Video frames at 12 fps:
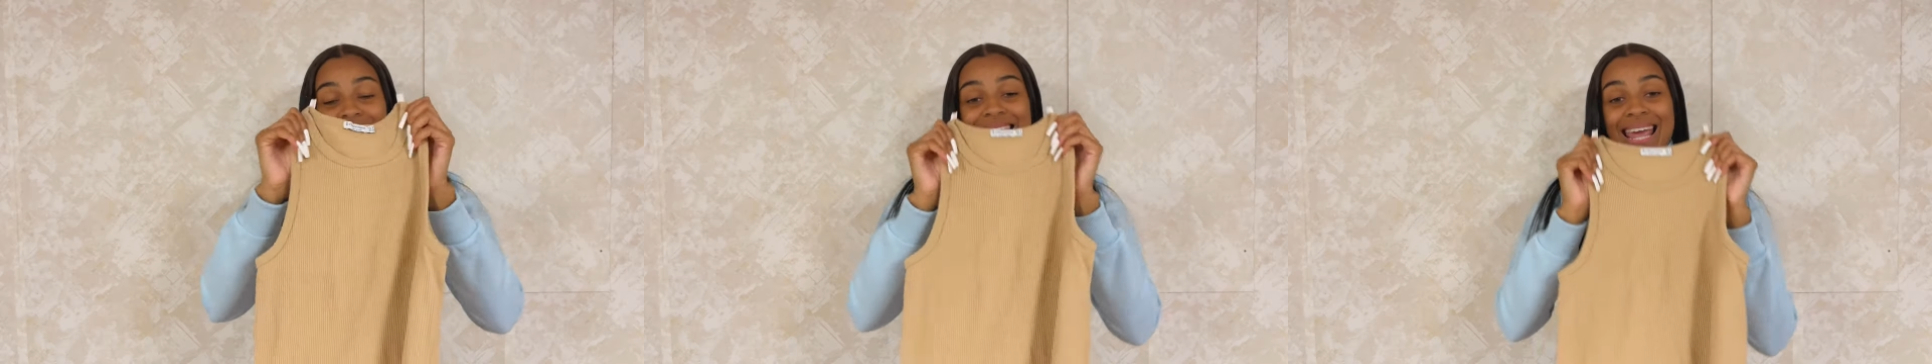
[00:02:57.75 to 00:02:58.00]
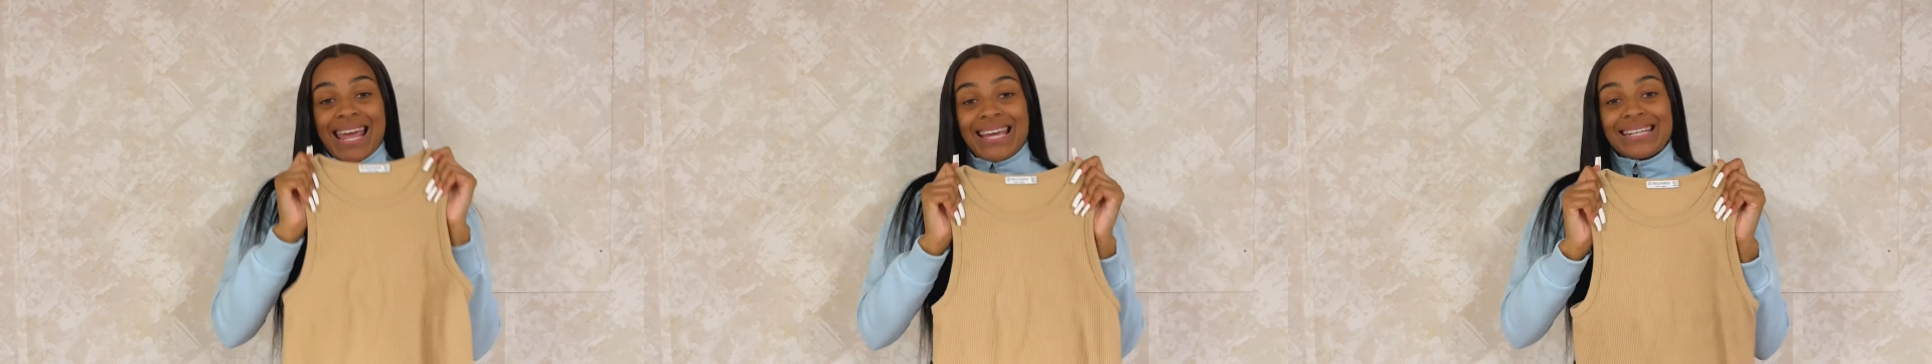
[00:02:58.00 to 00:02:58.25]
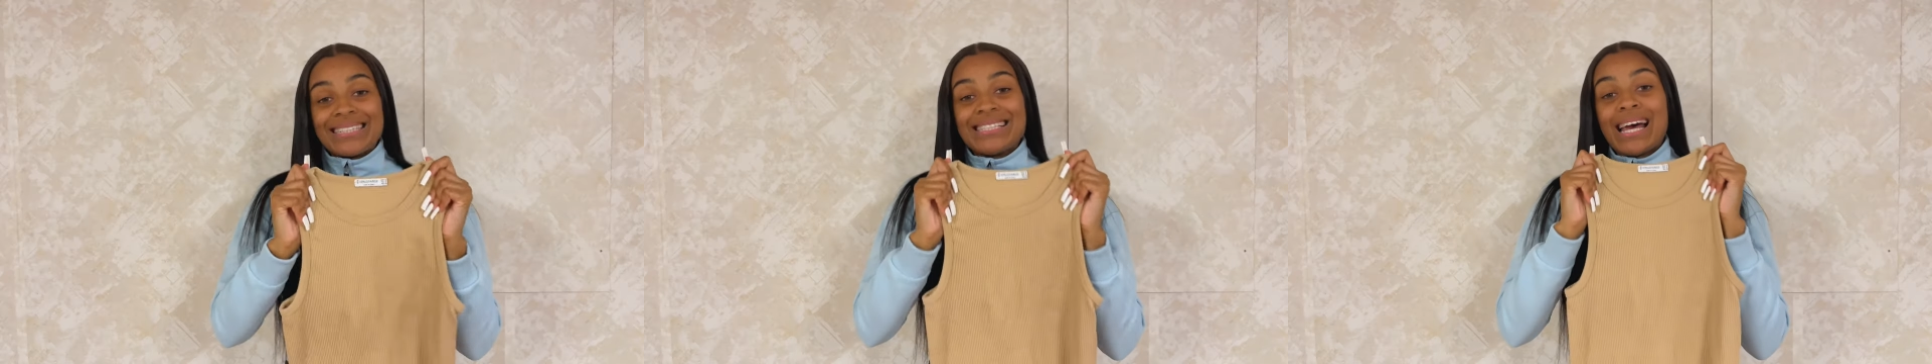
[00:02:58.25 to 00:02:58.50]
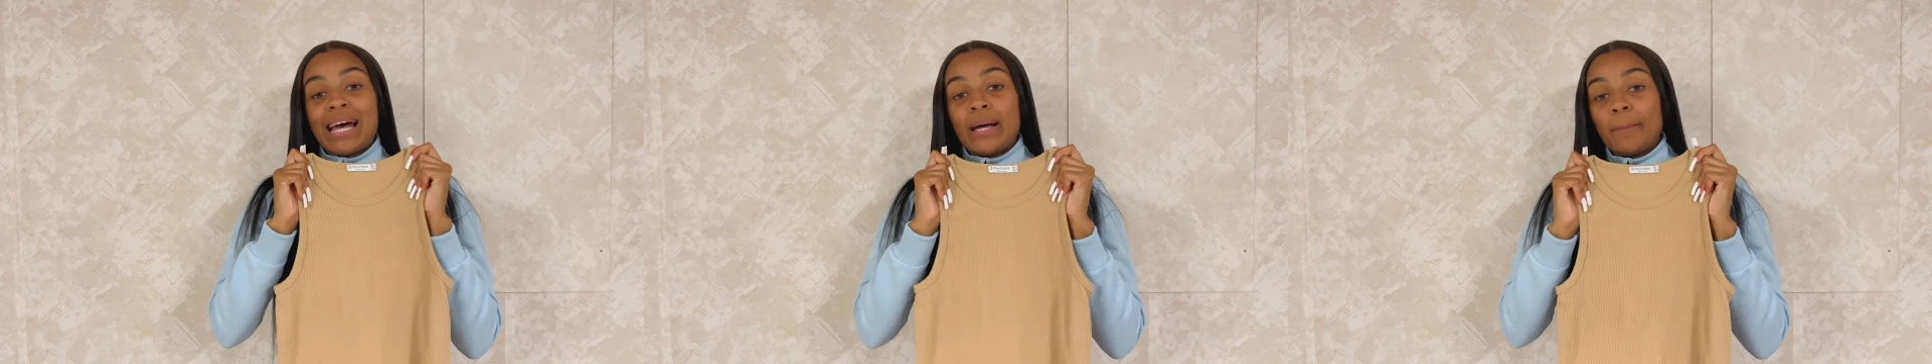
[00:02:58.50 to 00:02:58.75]
tank
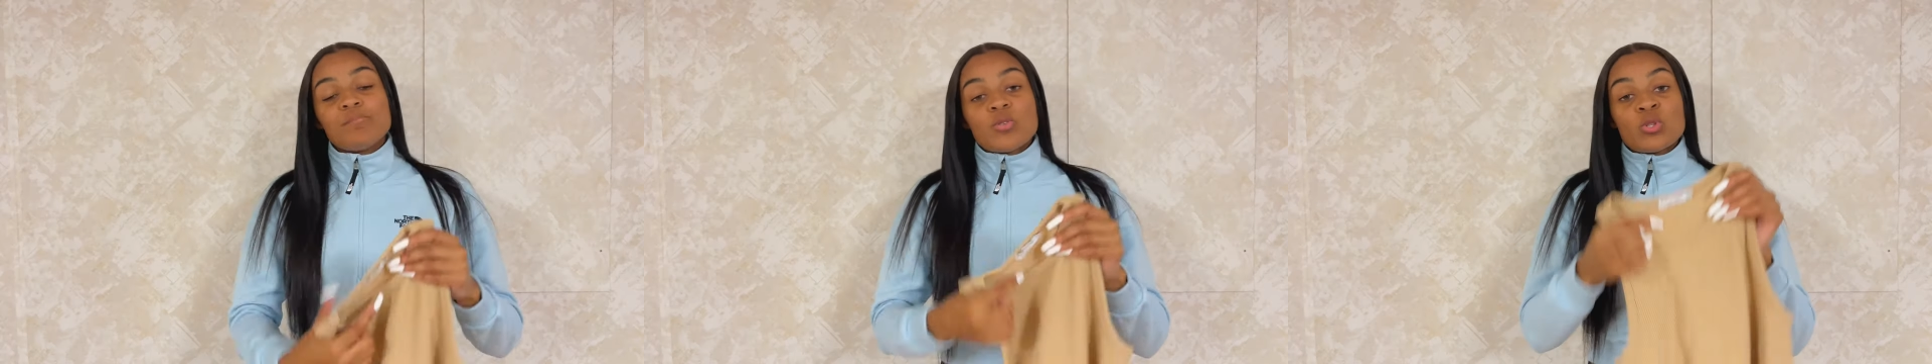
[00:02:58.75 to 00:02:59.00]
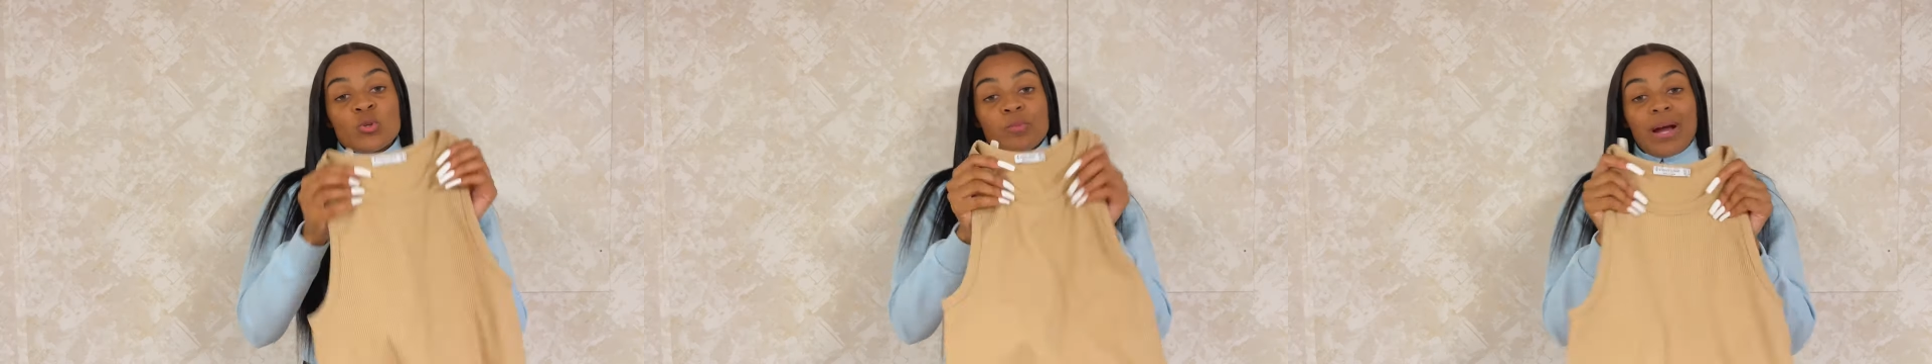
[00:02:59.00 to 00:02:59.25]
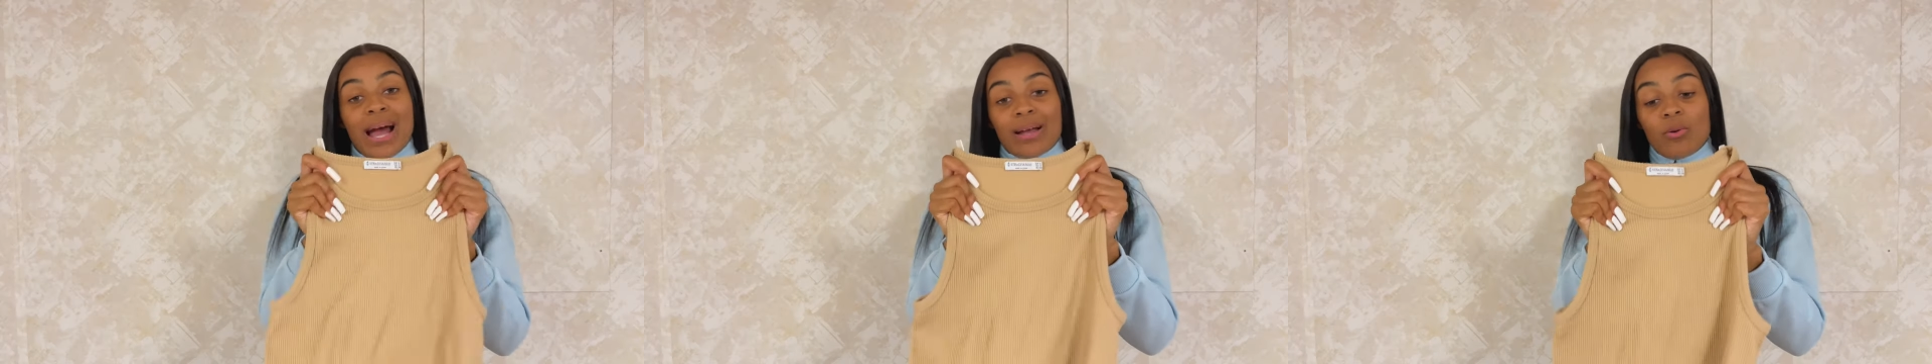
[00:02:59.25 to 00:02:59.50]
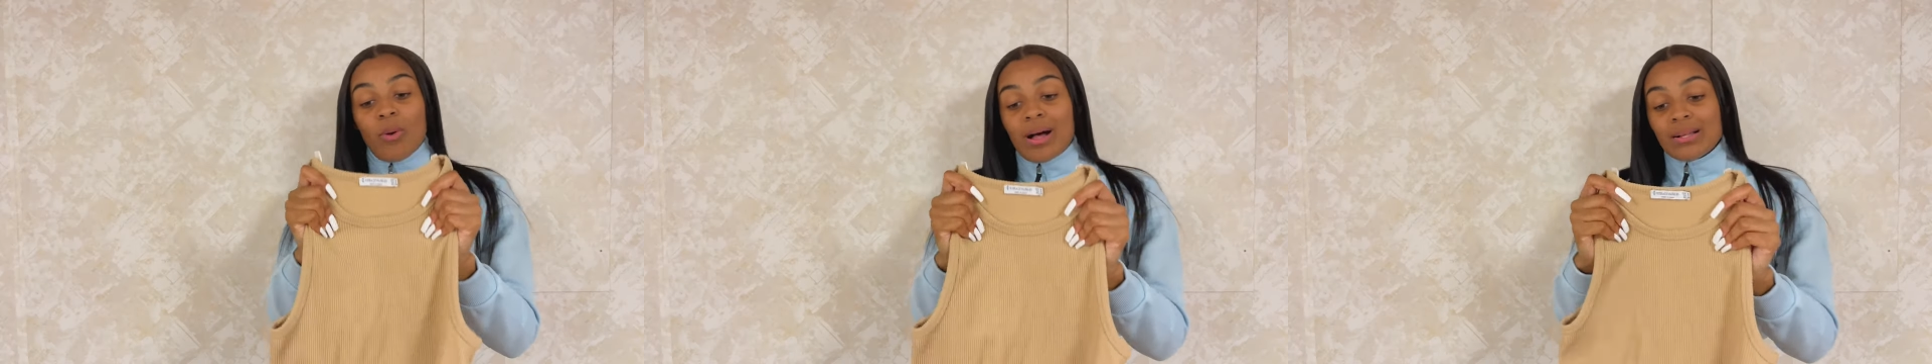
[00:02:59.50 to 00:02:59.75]
top. Super high
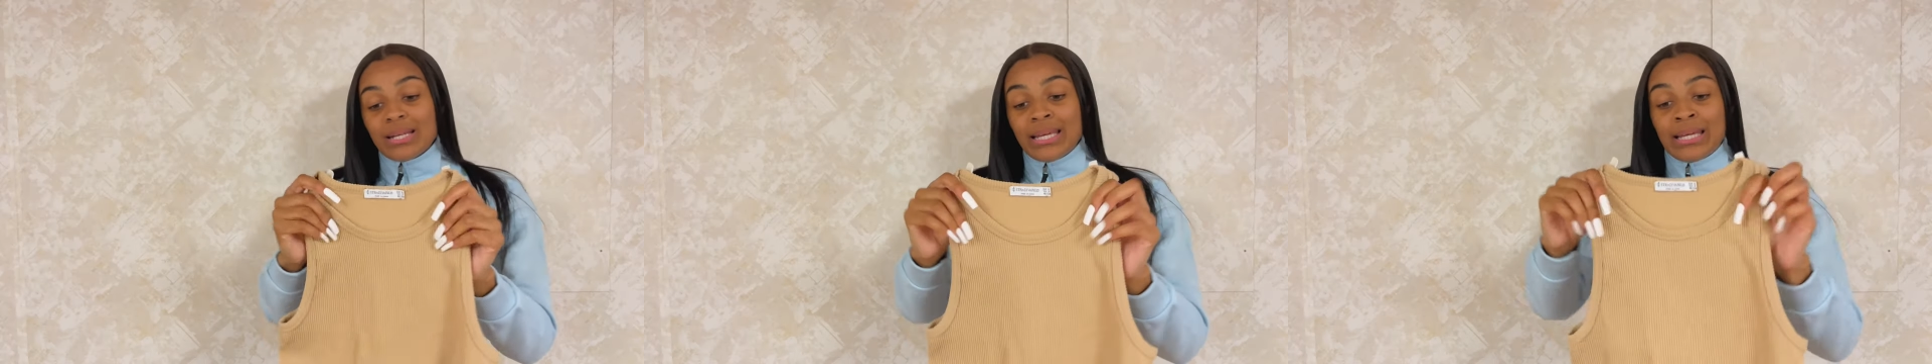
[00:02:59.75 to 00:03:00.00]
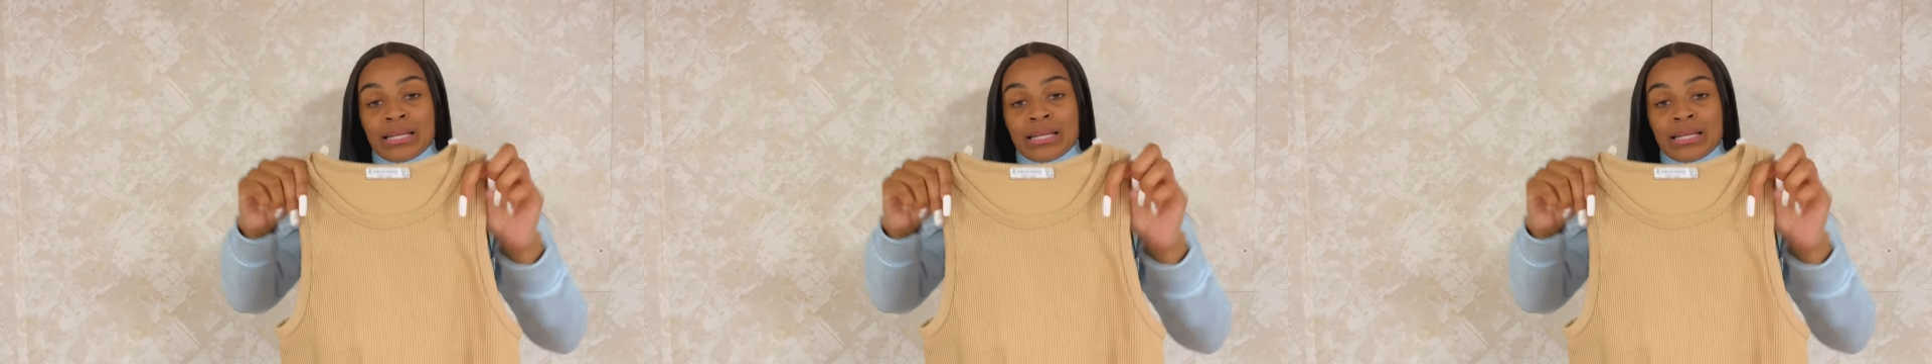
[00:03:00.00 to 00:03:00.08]
quality.